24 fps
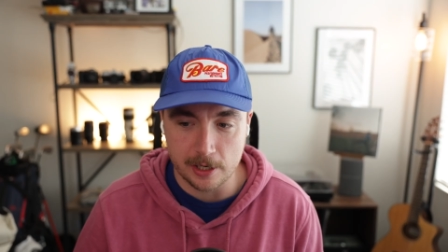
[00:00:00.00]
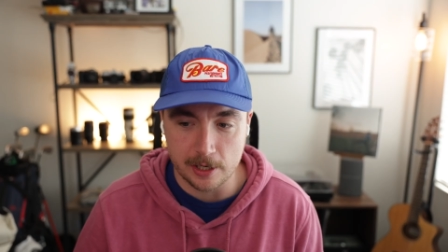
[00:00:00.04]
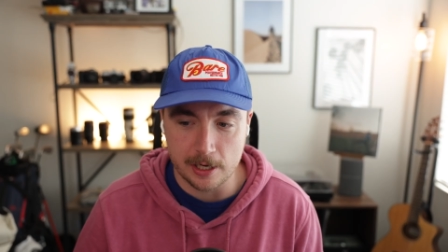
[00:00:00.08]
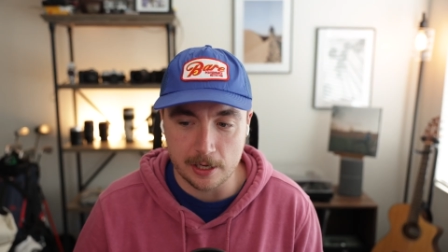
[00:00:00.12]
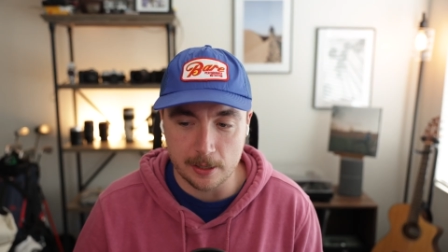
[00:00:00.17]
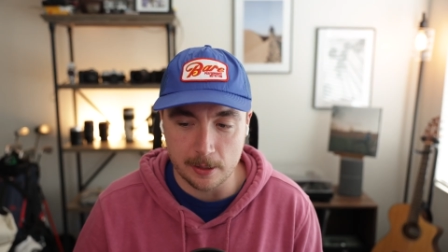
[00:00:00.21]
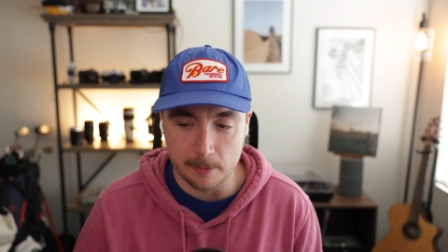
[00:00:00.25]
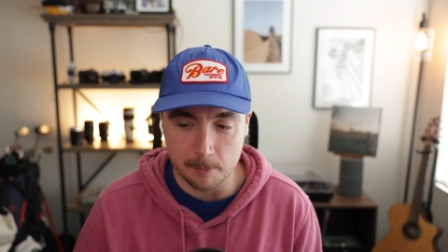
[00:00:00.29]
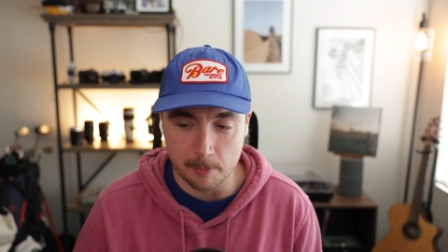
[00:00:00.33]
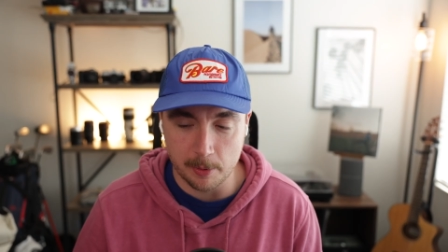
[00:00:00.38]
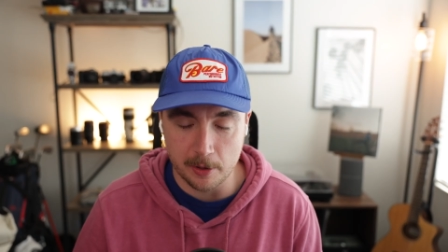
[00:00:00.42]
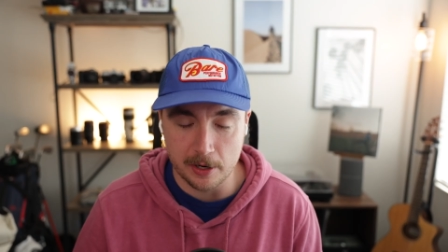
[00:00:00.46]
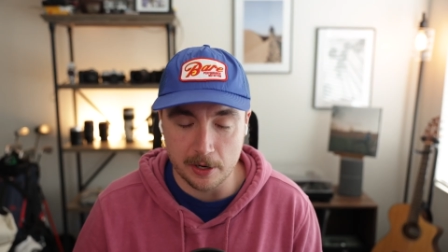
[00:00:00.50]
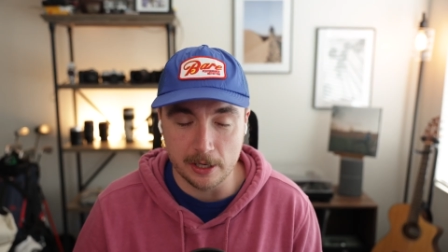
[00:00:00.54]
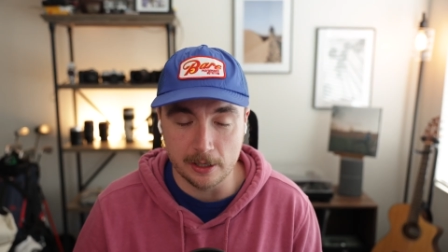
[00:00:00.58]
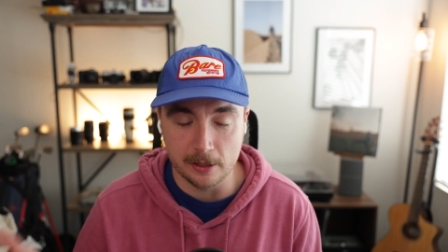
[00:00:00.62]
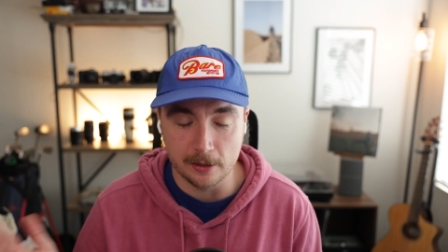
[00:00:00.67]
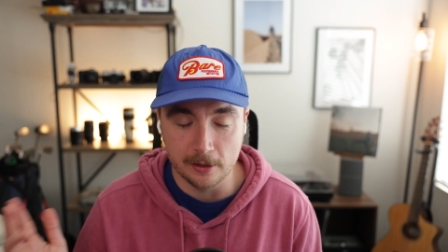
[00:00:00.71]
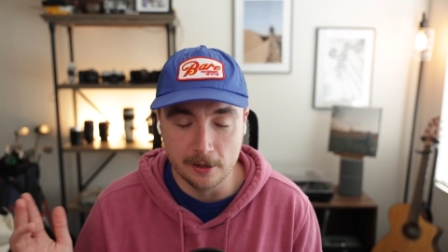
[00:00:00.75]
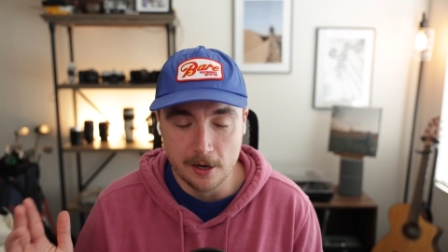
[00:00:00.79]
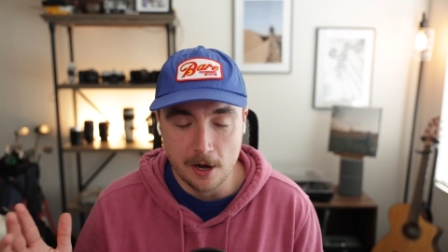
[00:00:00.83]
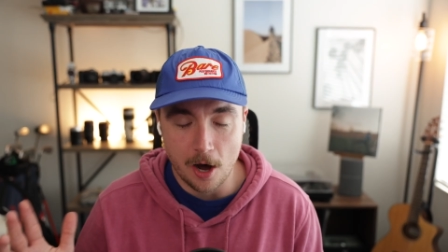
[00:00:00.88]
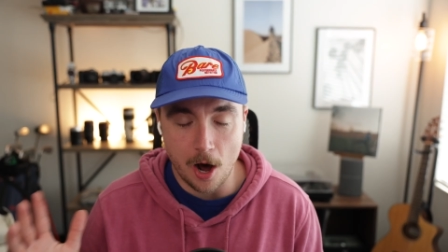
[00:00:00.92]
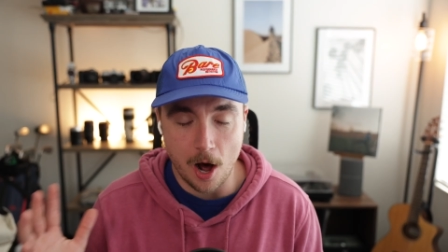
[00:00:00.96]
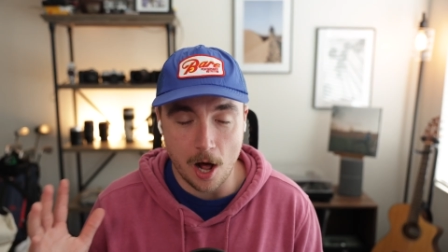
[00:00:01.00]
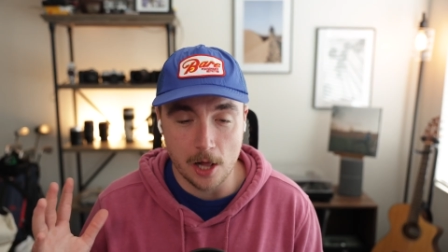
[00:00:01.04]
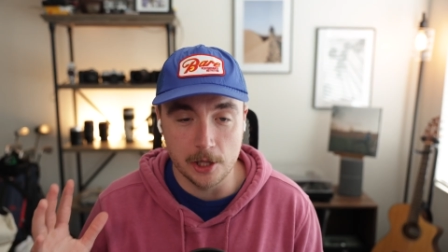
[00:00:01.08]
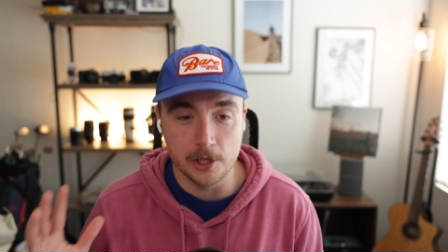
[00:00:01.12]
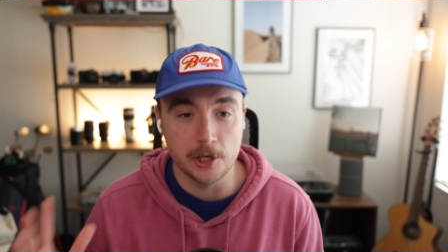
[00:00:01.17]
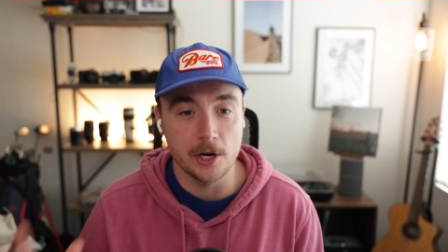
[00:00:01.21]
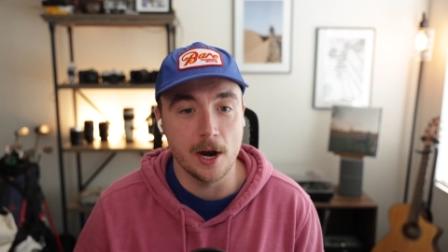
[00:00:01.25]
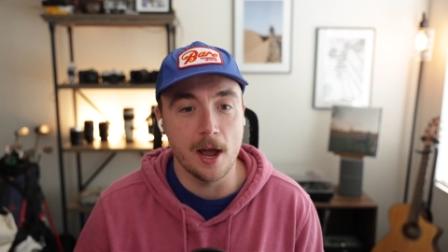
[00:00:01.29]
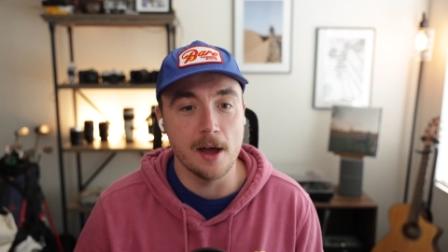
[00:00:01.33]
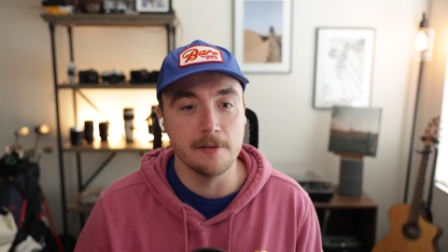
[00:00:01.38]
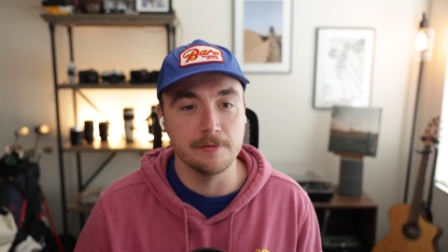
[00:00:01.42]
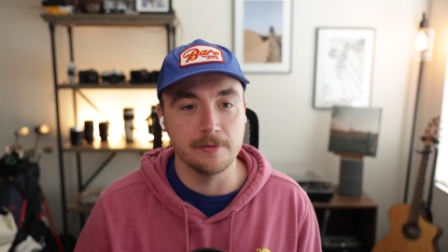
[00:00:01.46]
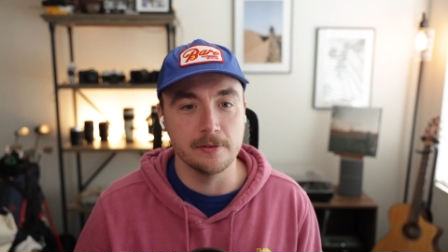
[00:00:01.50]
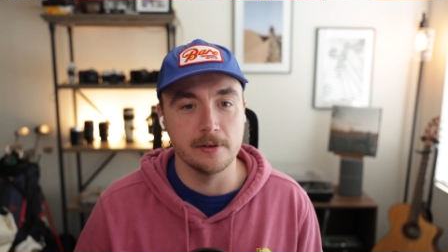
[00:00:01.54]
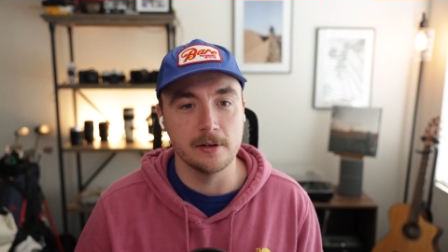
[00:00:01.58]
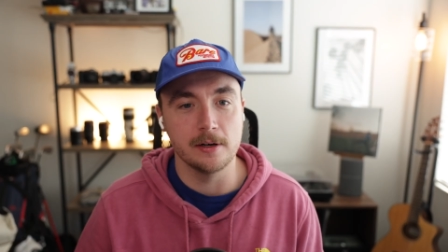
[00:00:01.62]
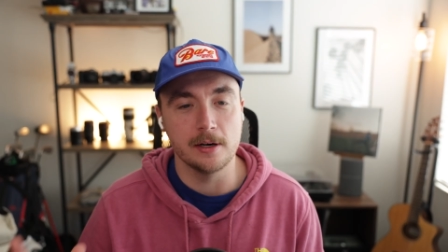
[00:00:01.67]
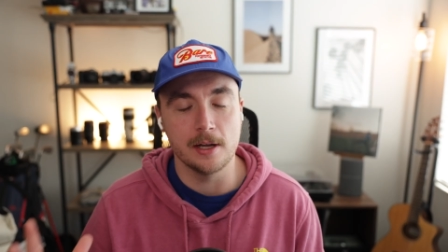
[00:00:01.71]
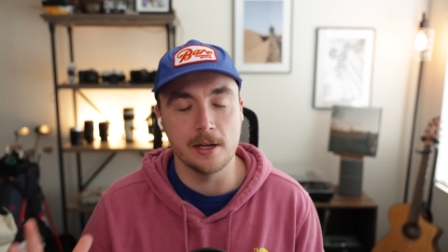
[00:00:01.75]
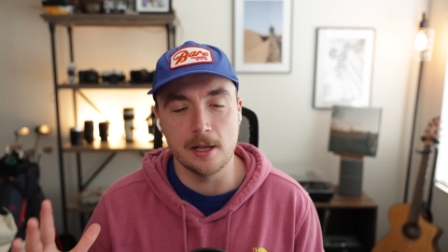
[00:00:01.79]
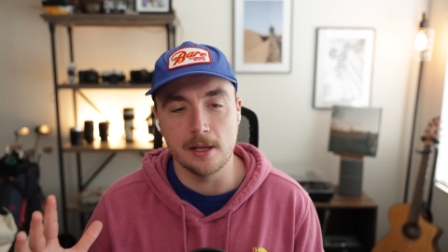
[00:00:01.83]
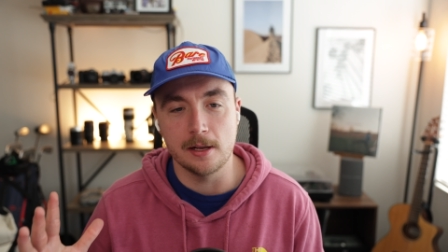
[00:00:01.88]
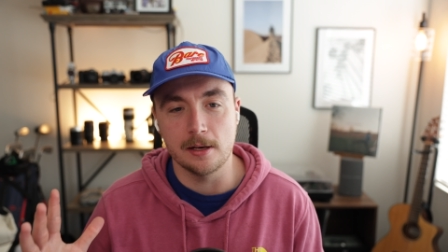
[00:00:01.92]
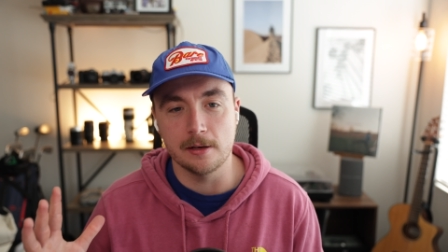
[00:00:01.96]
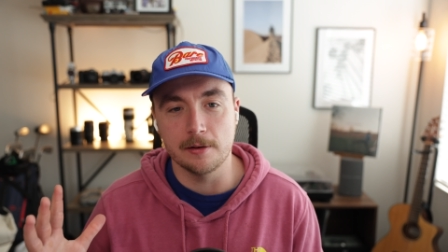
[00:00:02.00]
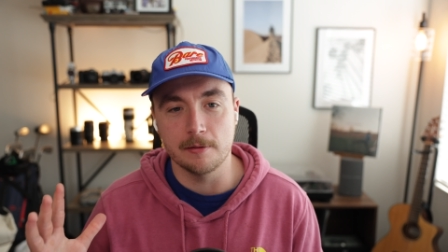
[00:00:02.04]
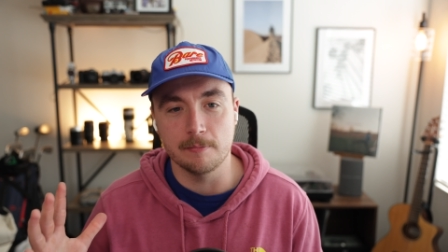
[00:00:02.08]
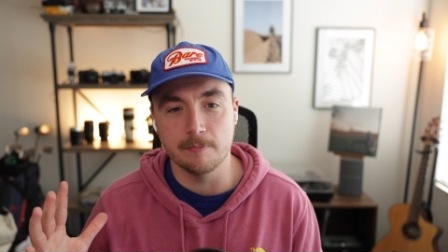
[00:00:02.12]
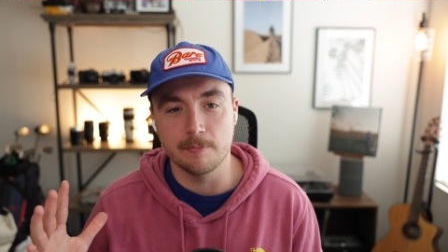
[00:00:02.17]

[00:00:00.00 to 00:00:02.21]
and putting all your effort and